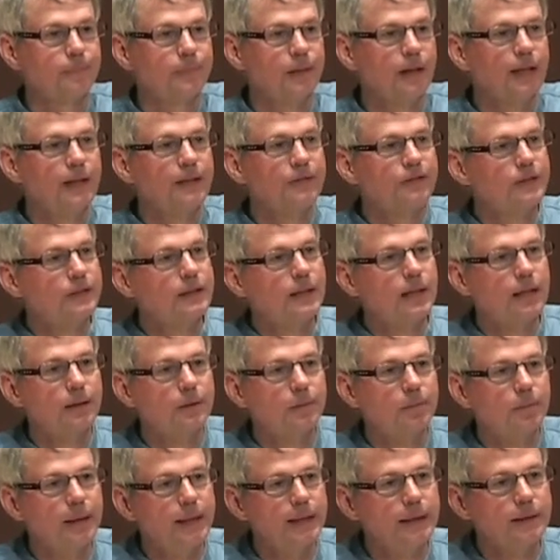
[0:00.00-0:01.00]
Life is not a
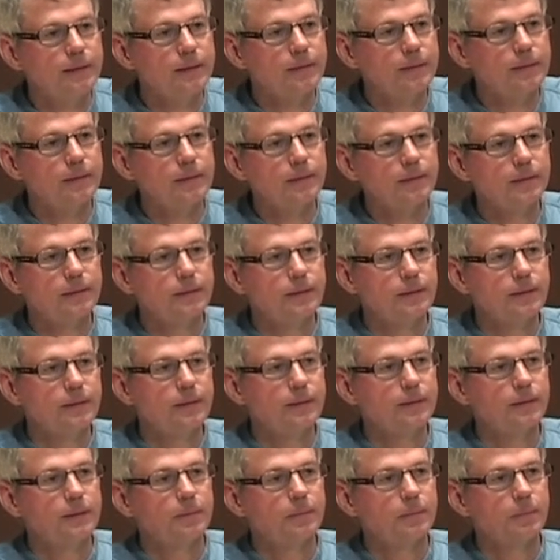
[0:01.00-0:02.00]
race,
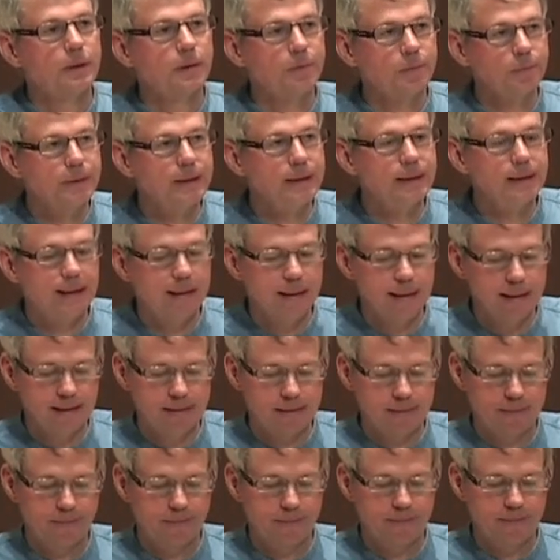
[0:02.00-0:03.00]
but a relay.
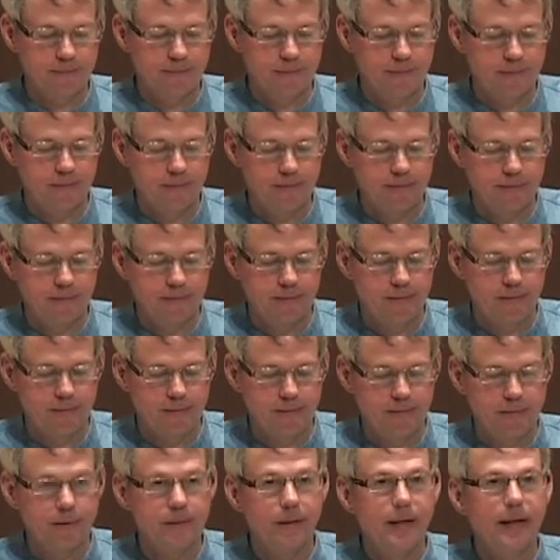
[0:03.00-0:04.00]

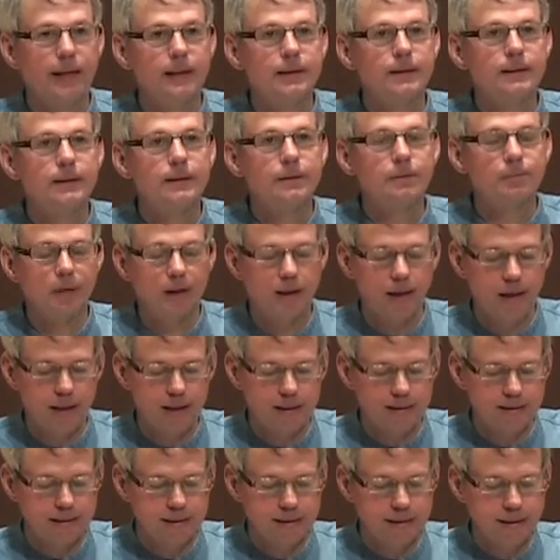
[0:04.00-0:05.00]
You're handed a
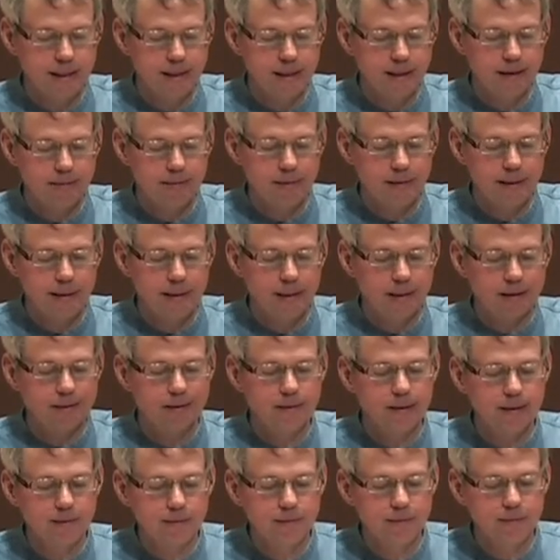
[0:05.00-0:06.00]
rod to carry a
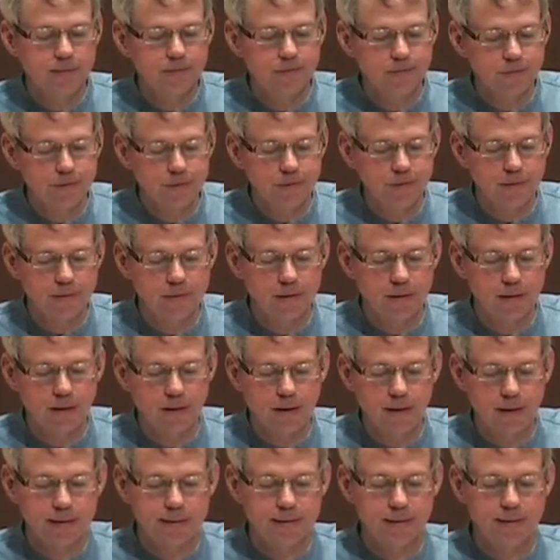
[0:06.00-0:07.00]
little further
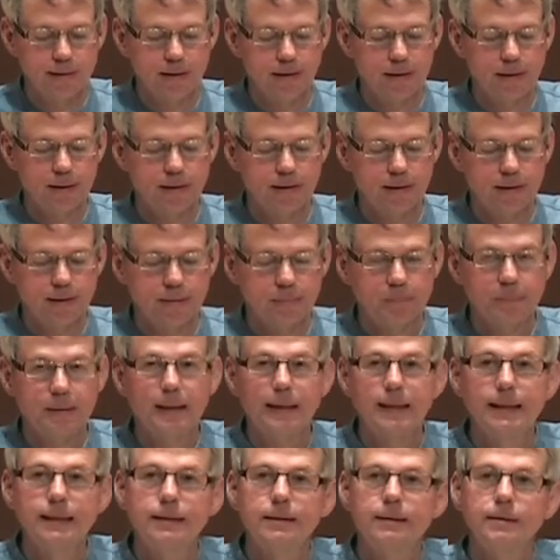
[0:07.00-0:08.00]
on,
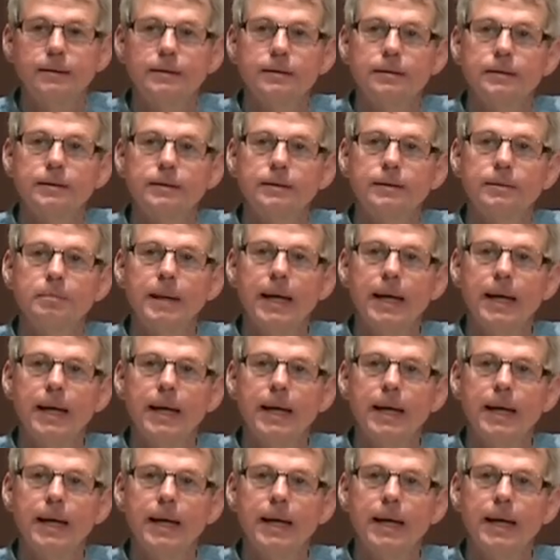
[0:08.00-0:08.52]
place in a